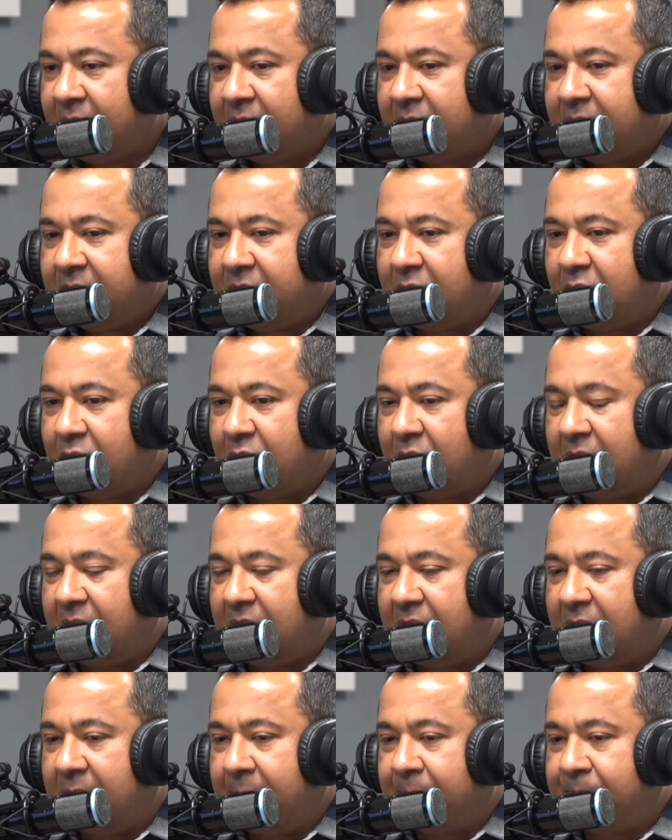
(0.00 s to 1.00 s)
You know,
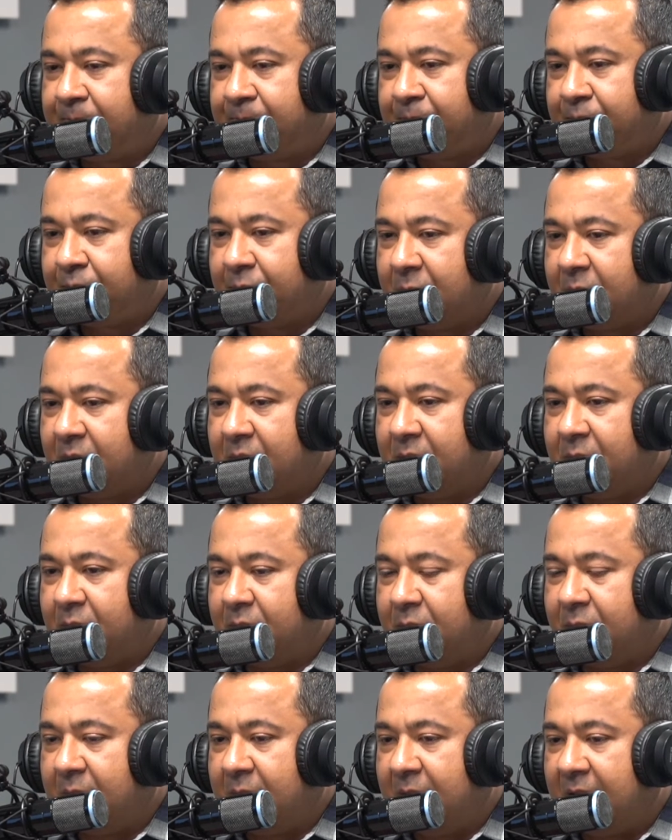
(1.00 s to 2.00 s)
um,
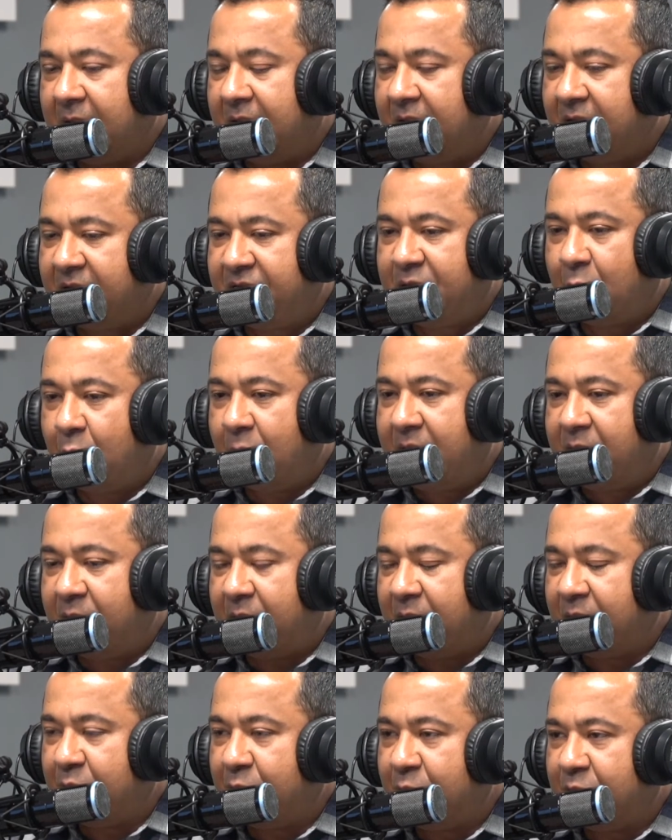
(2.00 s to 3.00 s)
love the way
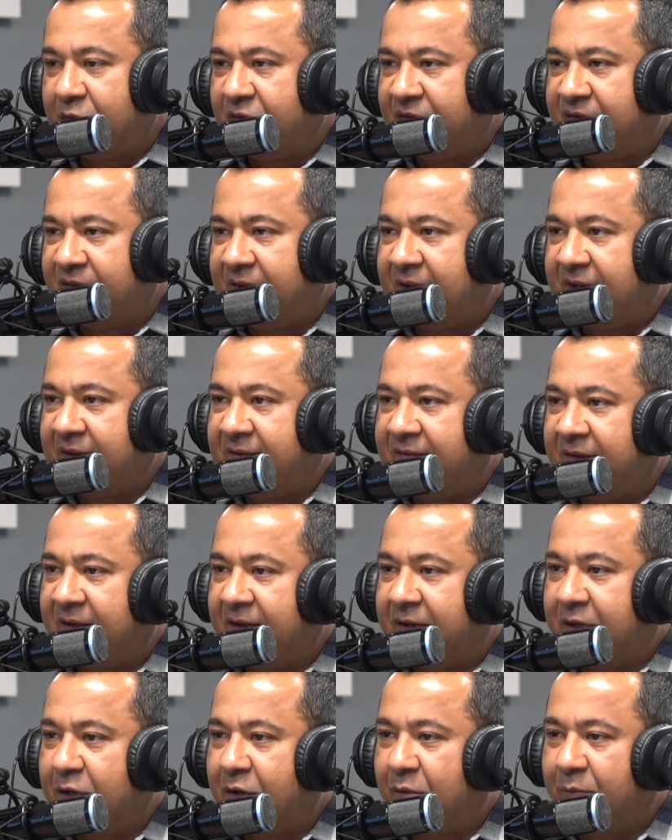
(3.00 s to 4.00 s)
what you said is, uh,
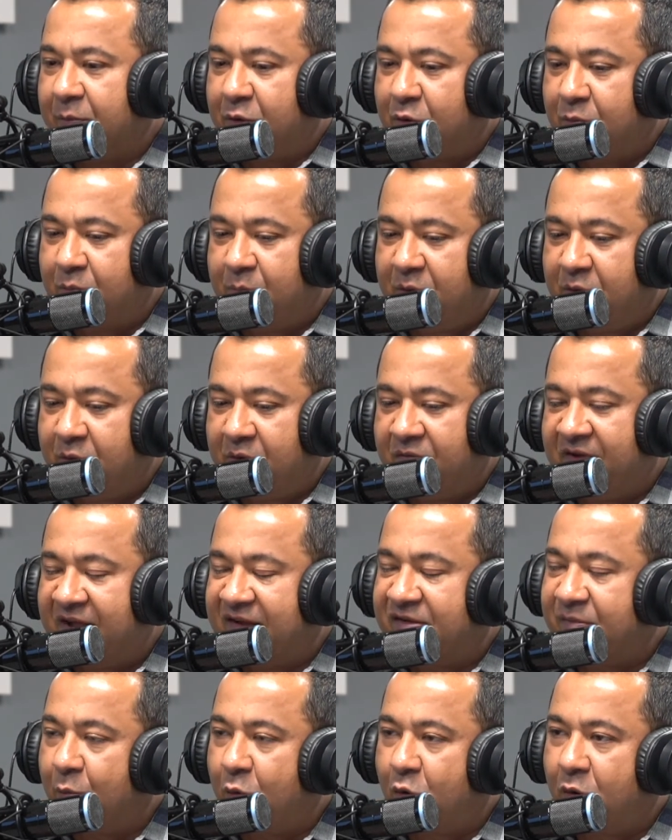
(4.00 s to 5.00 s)
you know, you, you
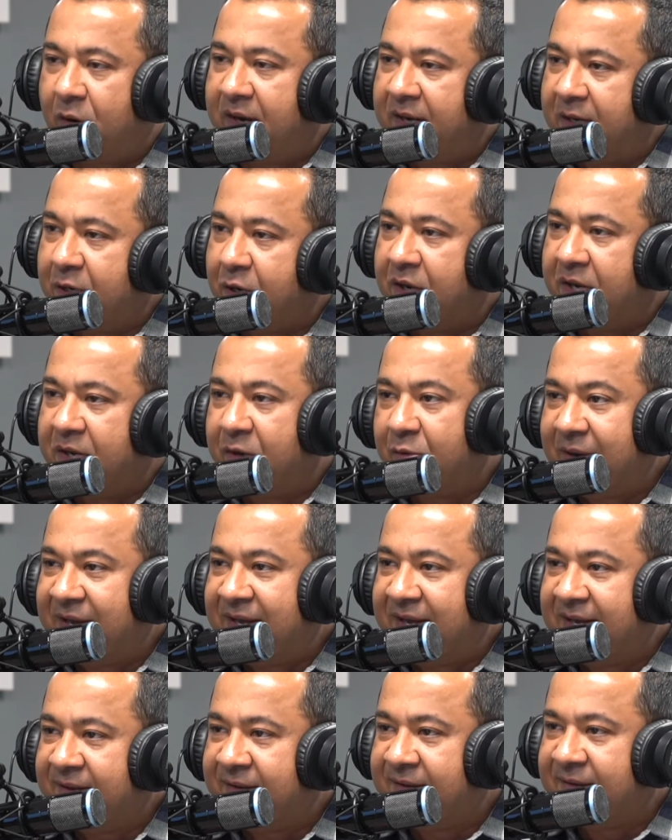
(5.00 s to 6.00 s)
invest more in your
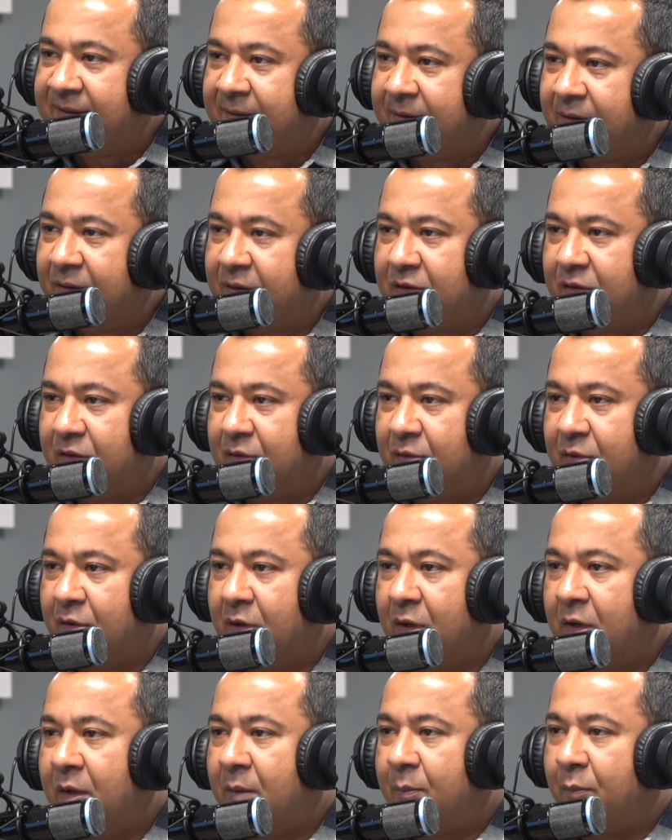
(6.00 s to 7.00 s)
ingredients to
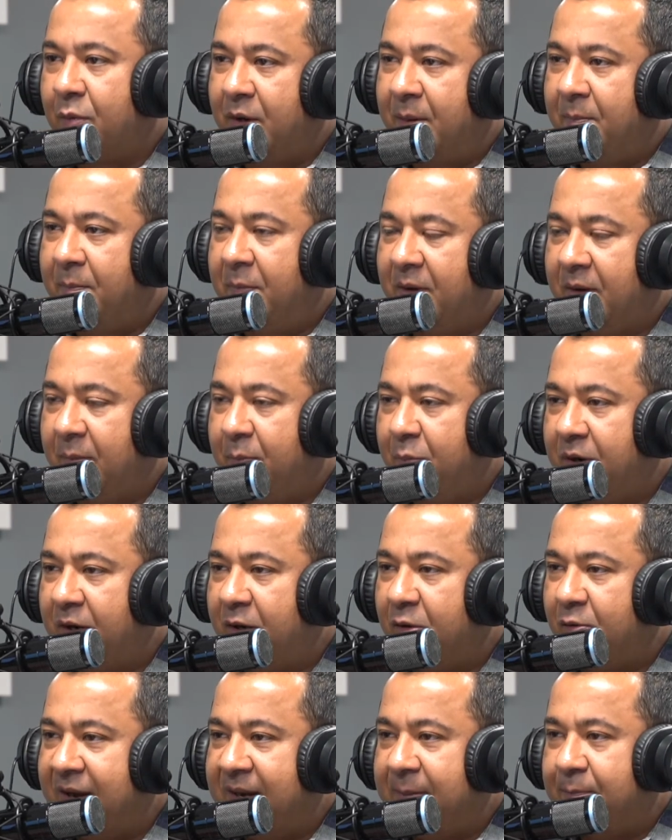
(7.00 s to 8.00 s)
put a, uh, put a
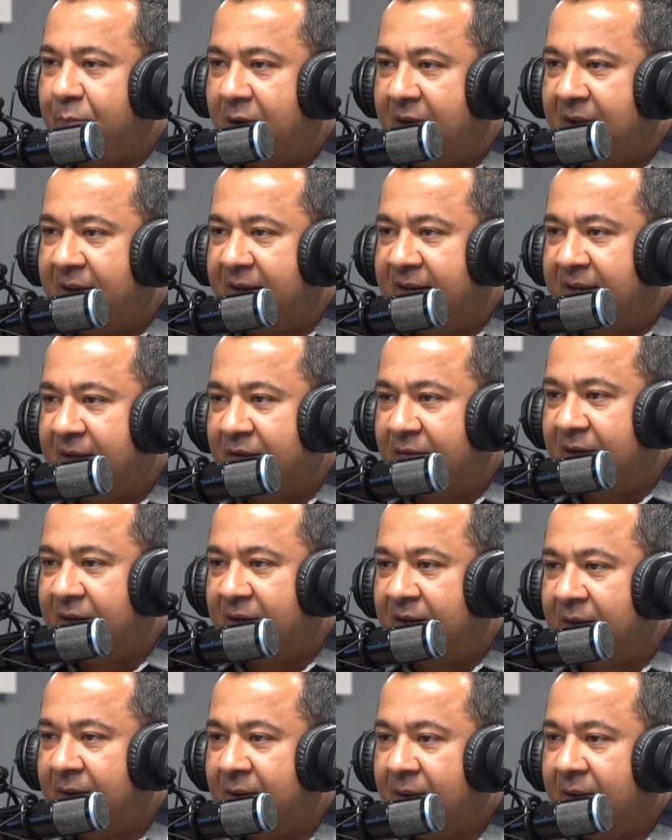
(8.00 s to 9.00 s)
great product out there.
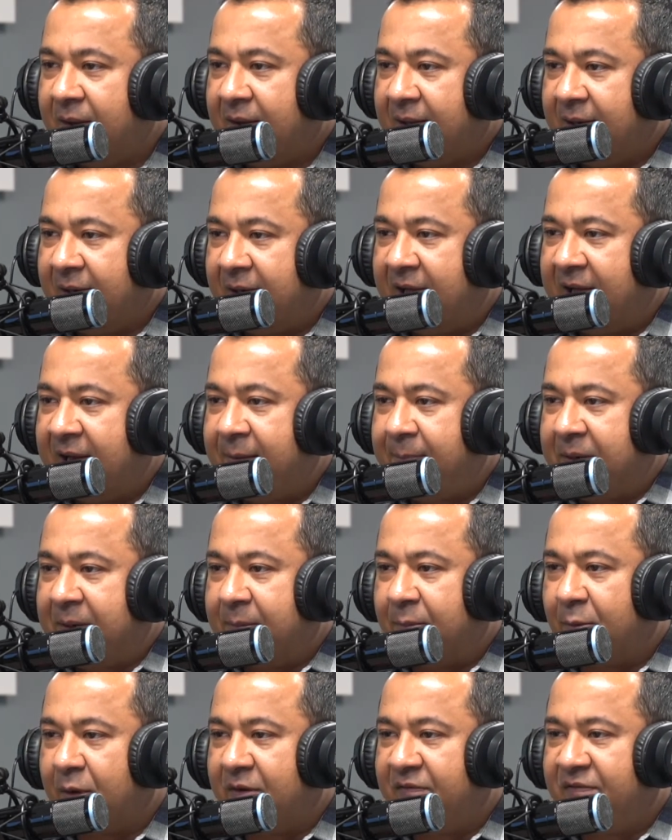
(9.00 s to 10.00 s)
And a lot of
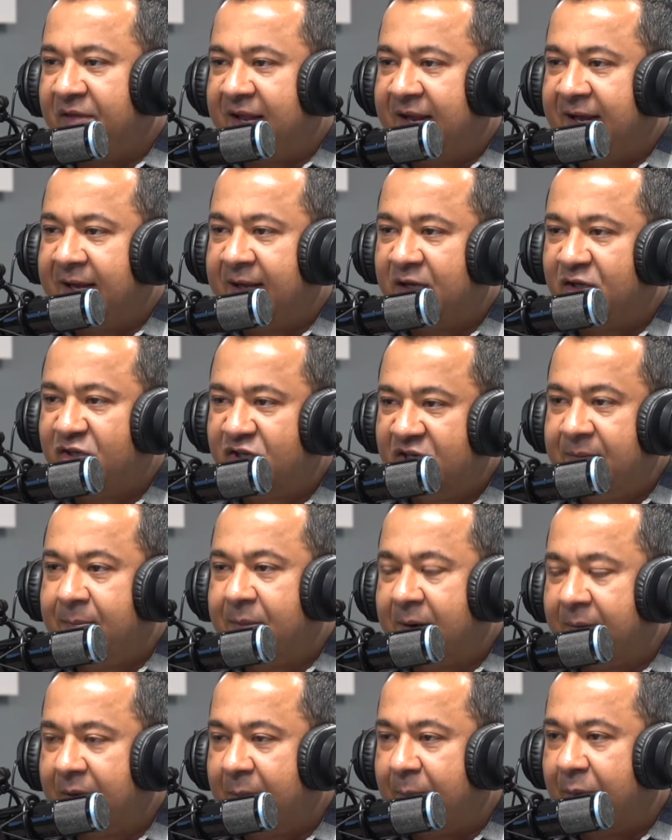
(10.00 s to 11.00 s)
people, if they cheapen
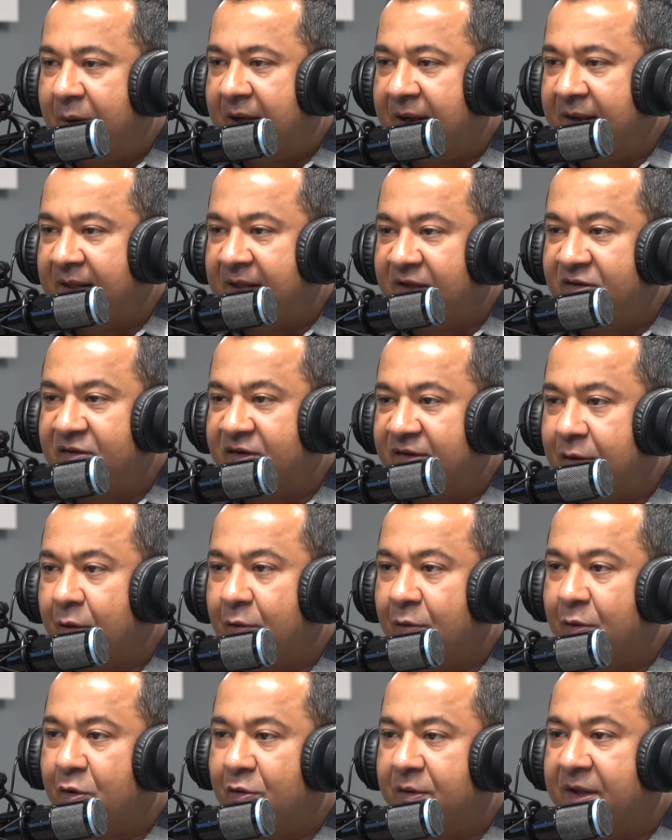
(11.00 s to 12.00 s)
up the product, they just
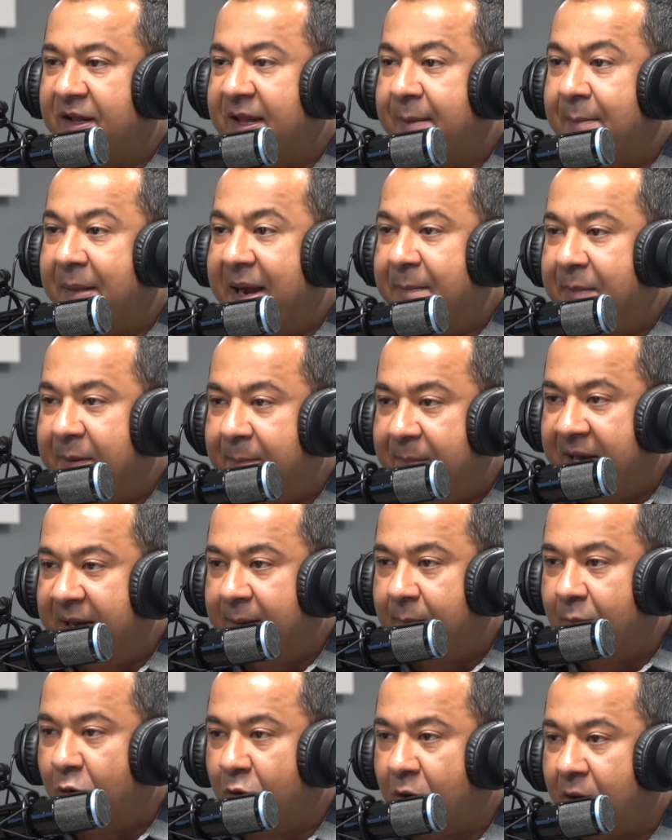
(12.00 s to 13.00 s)
don't know that they might be paying
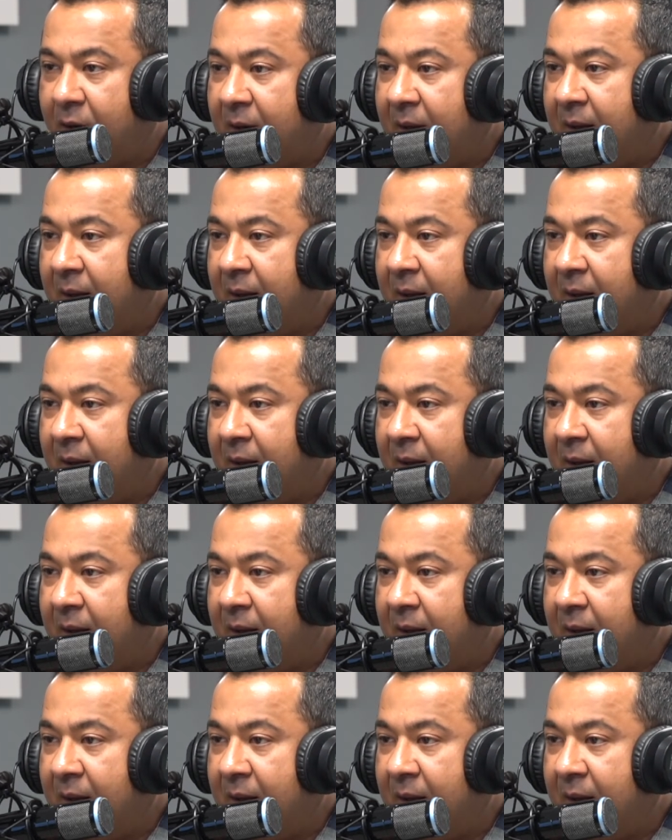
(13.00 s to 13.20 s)
more.